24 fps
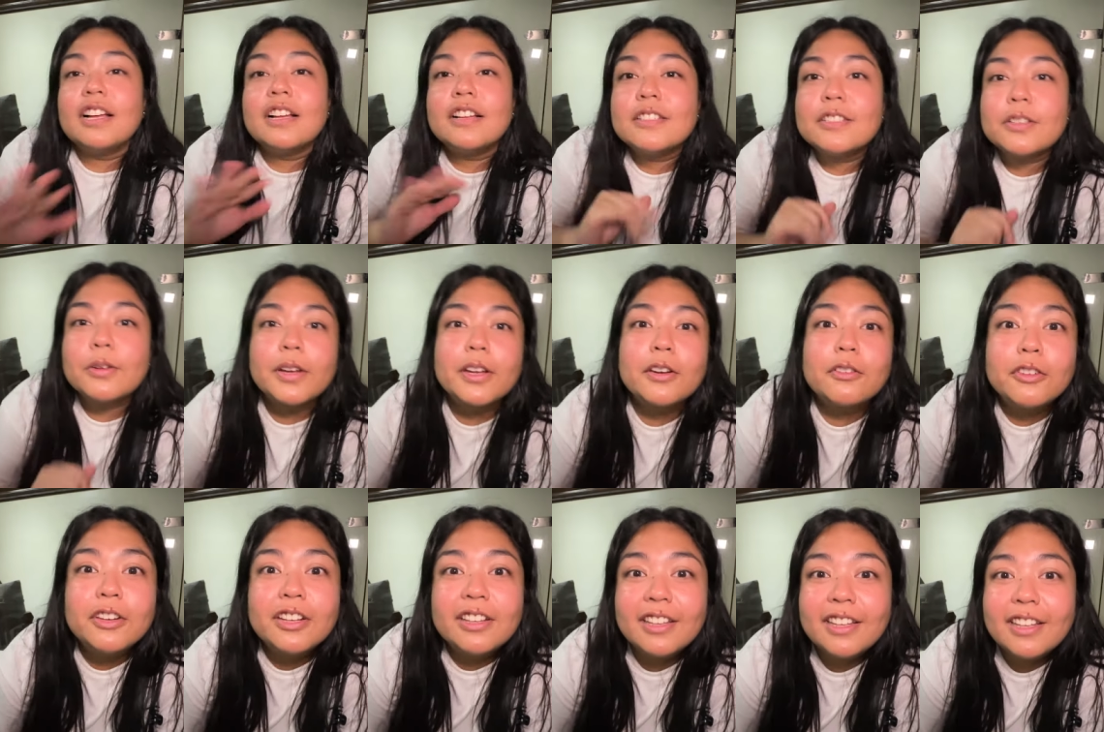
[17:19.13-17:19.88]
So I
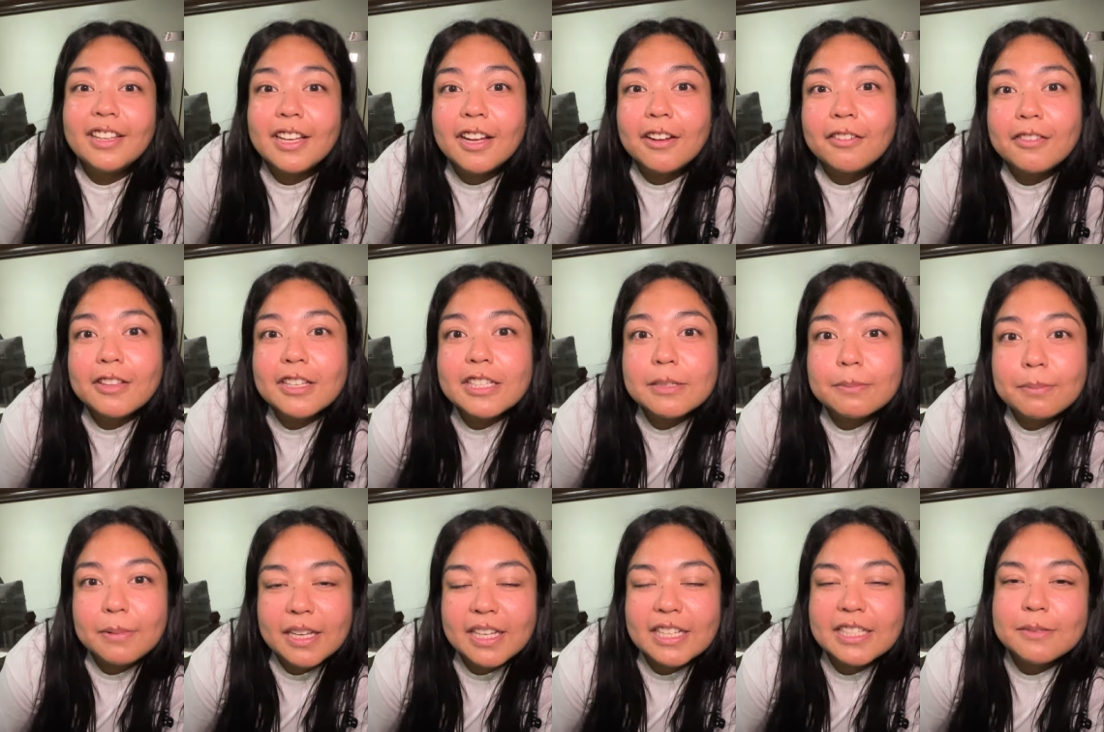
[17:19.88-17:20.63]
really love this
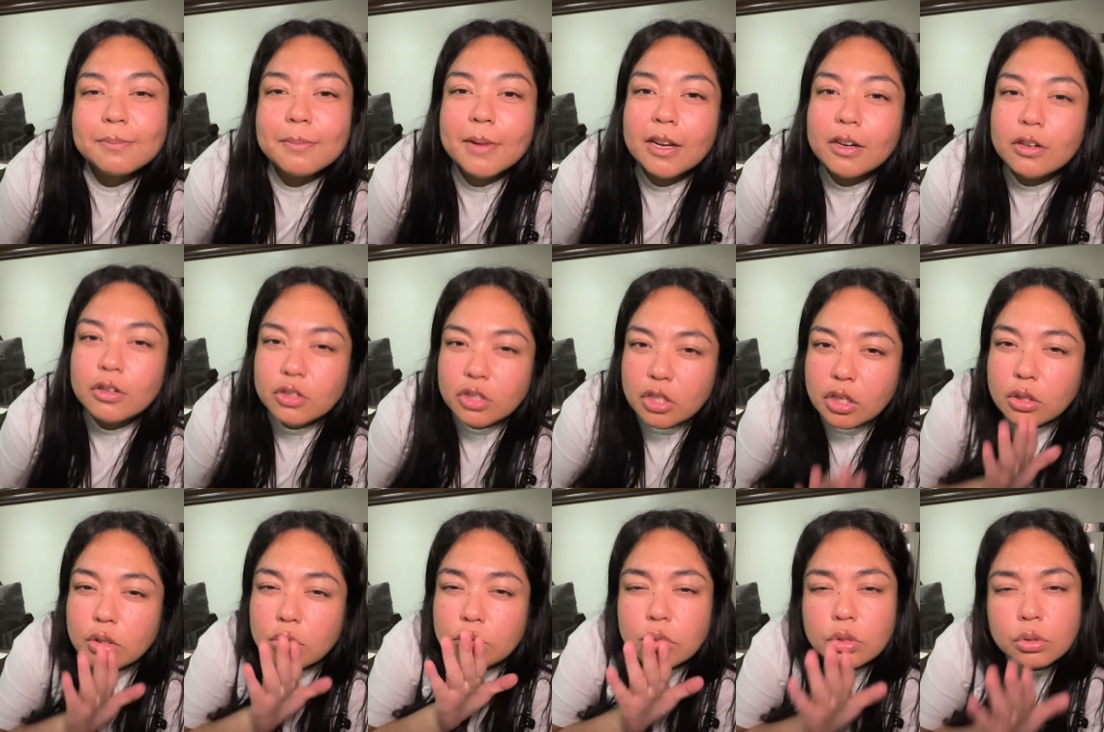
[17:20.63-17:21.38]
place. Meron
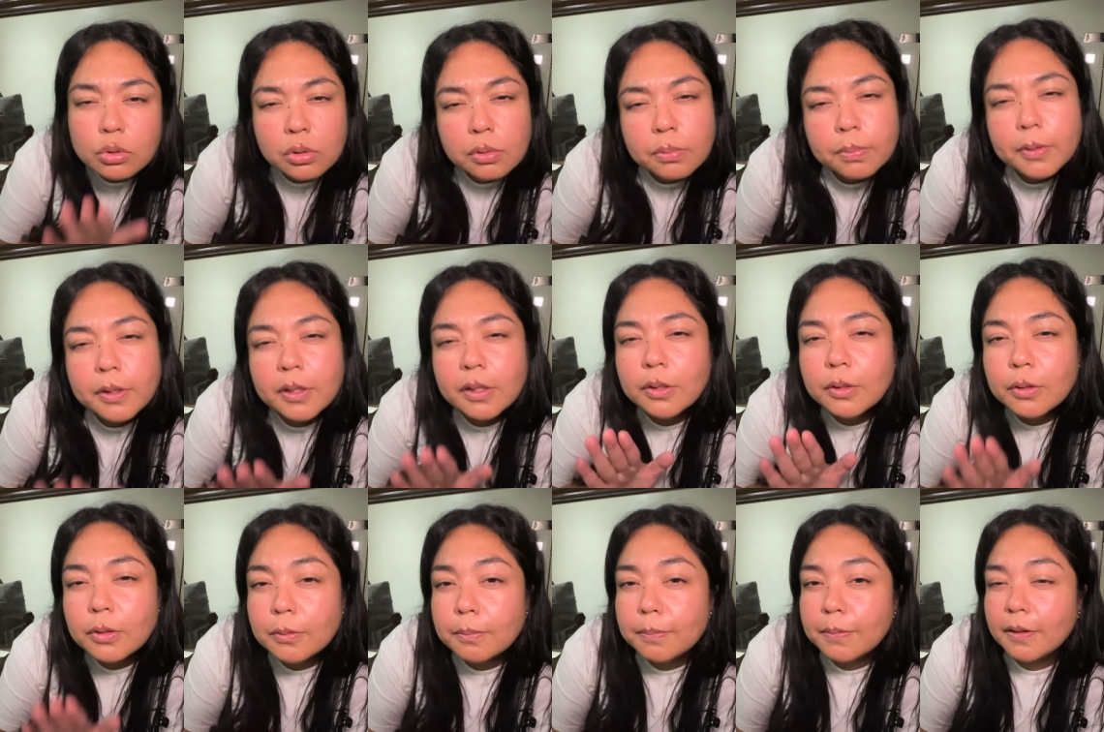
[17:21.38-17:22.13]
siyang super
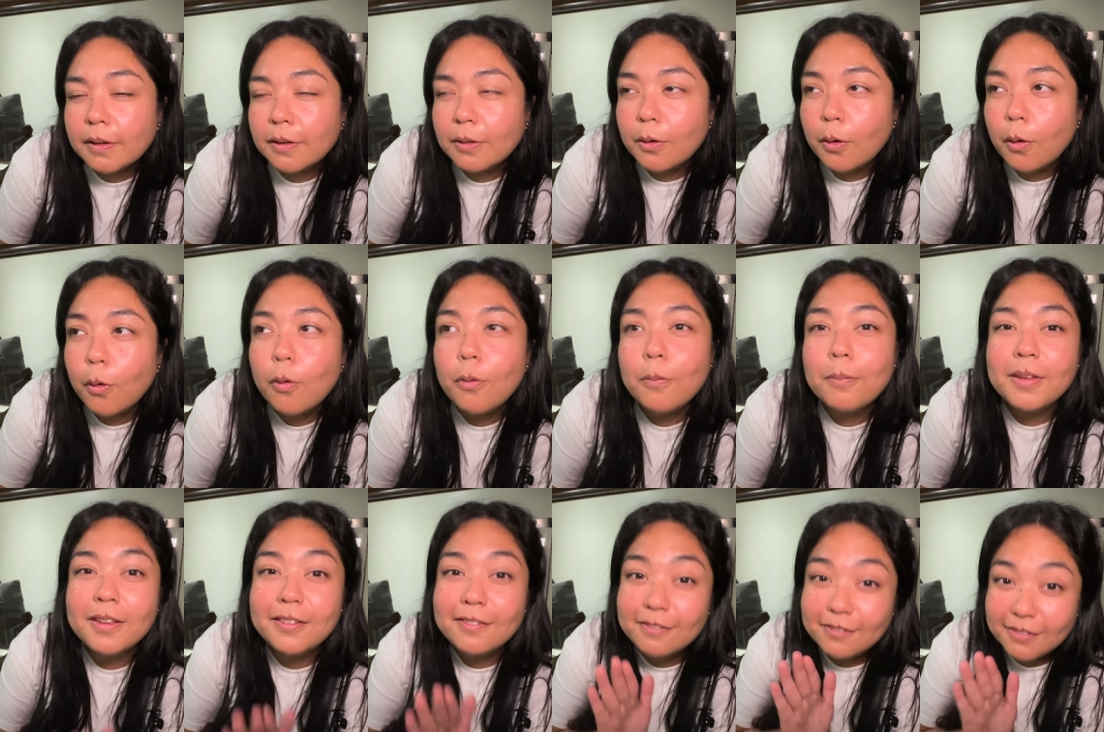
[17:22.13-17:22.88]
duper
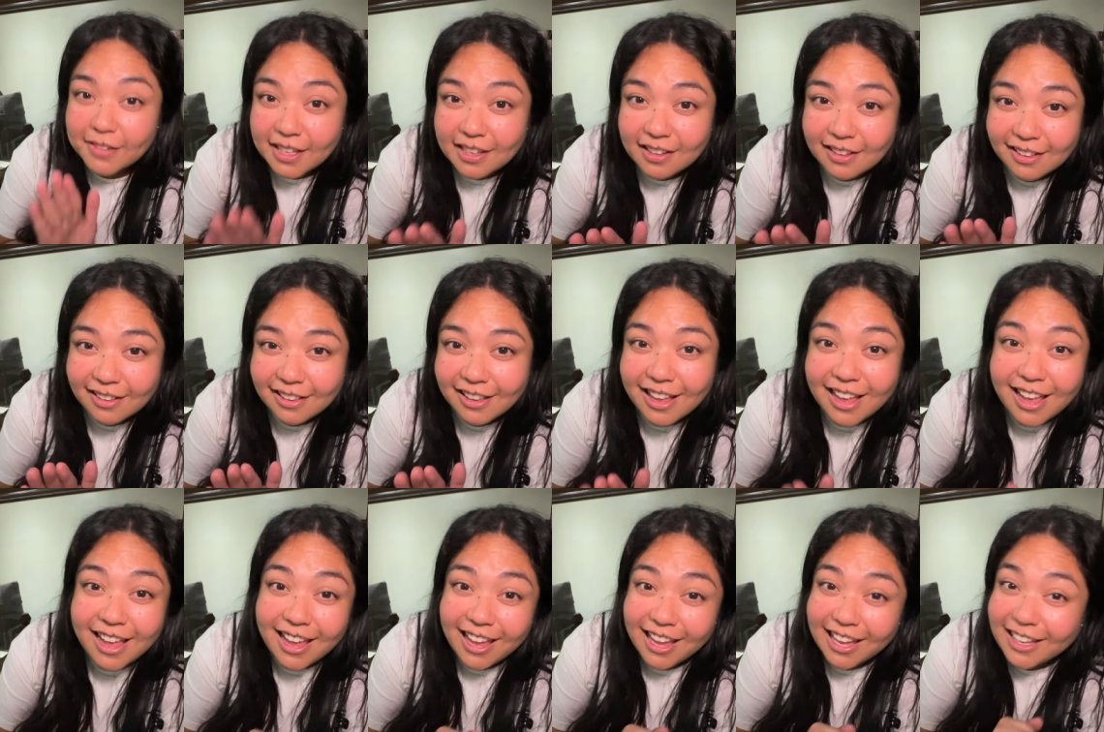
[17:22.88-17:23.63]
homey feel,
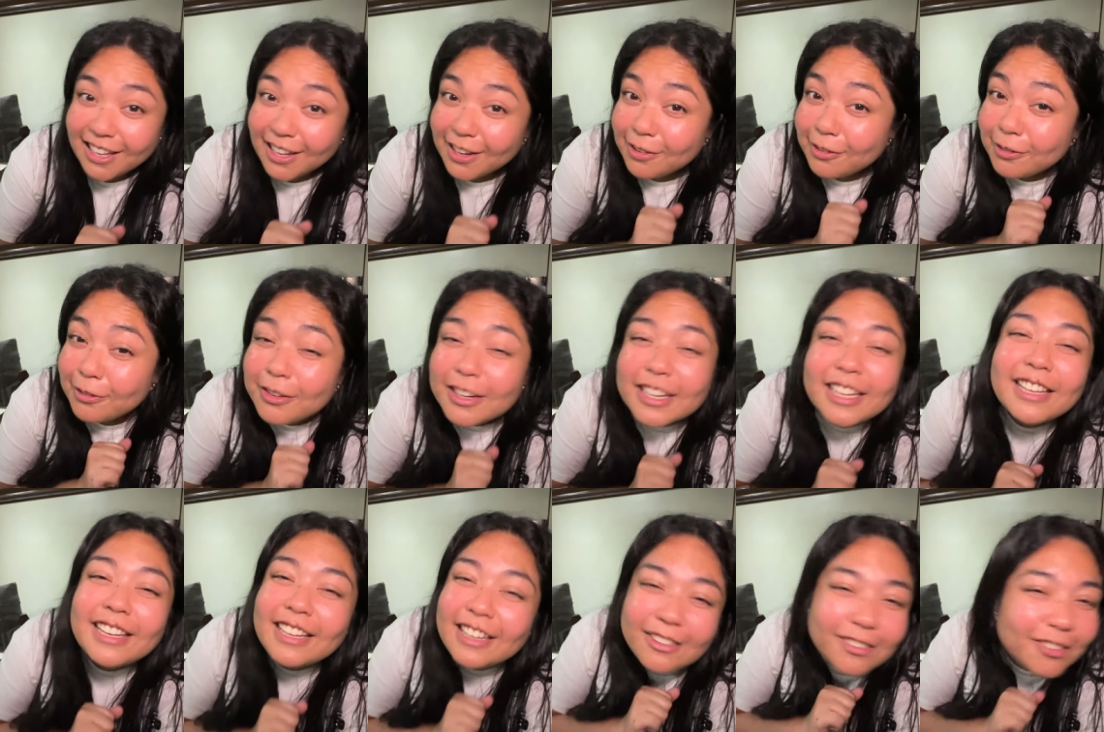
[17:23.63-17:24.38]
and I
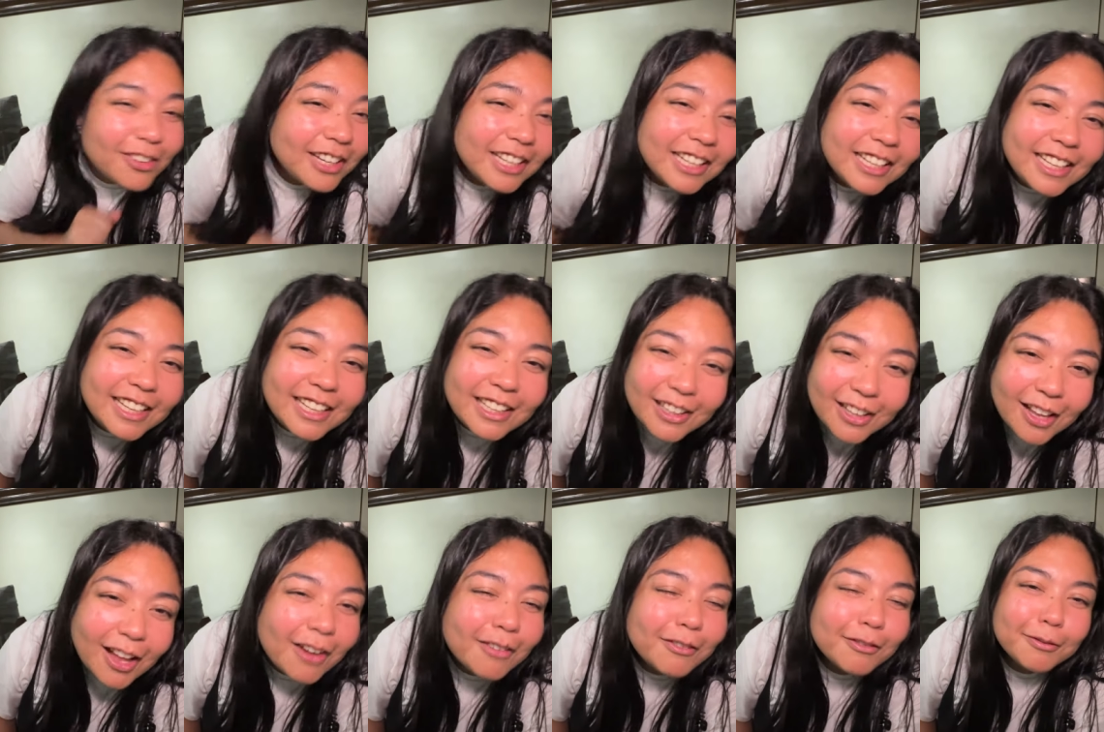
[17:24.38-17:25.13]
really, really
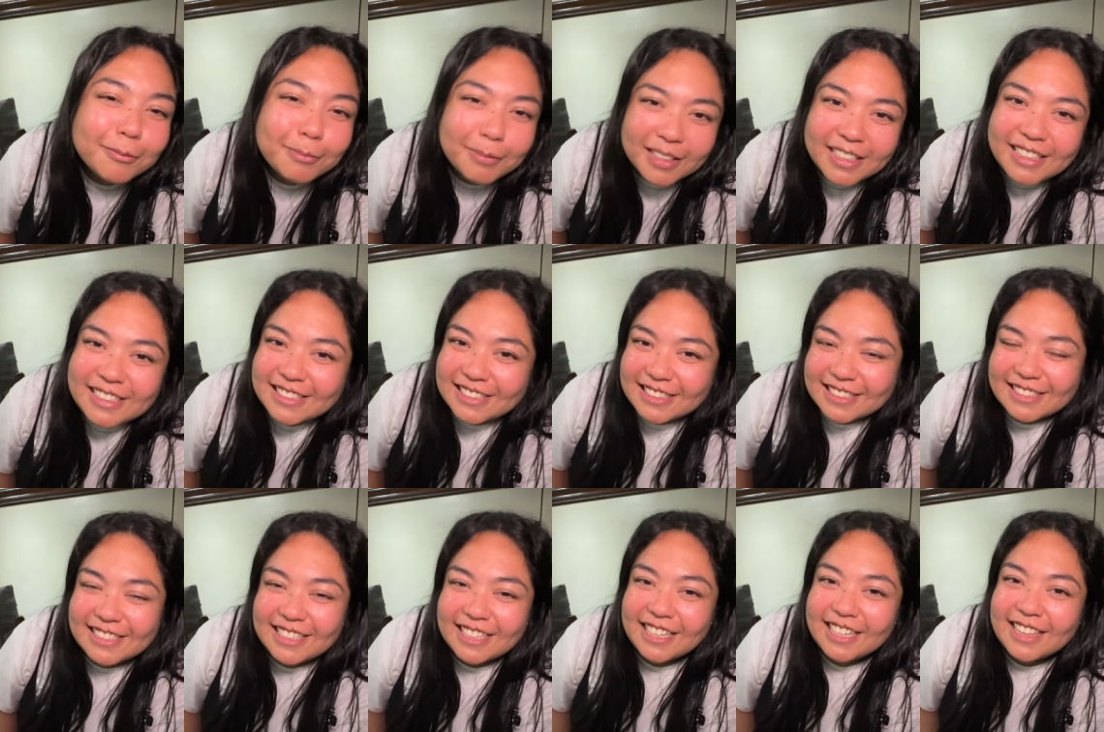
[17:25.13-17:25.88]
love
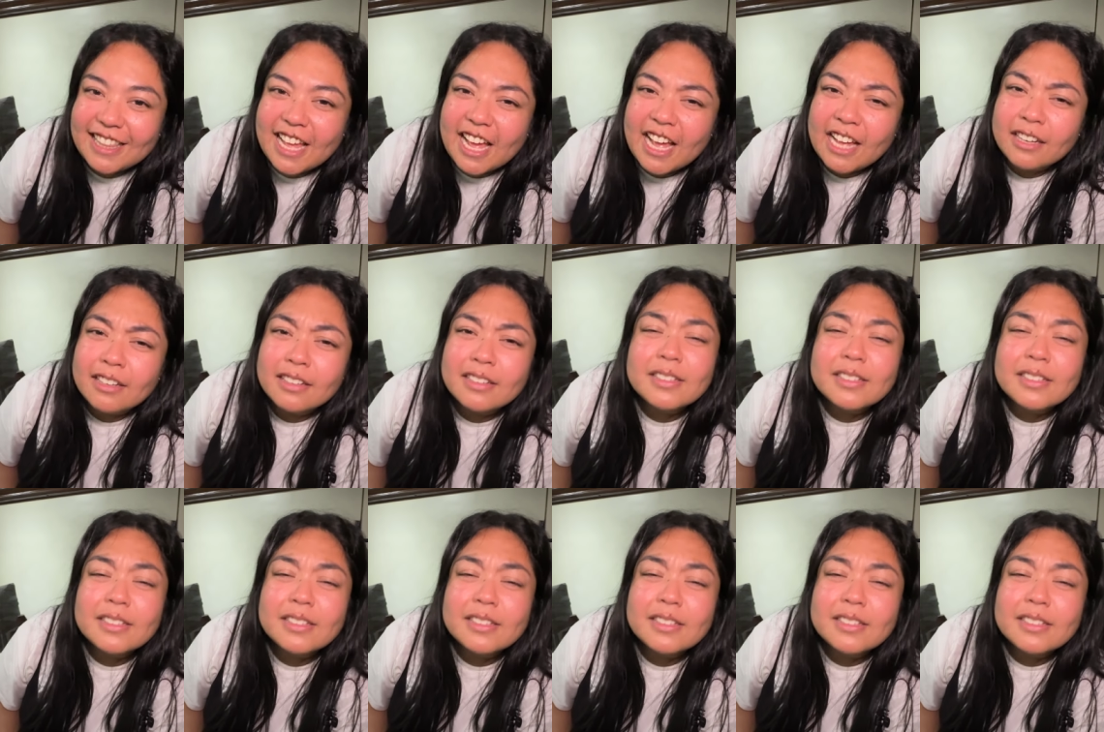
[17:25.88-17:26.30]
places like that.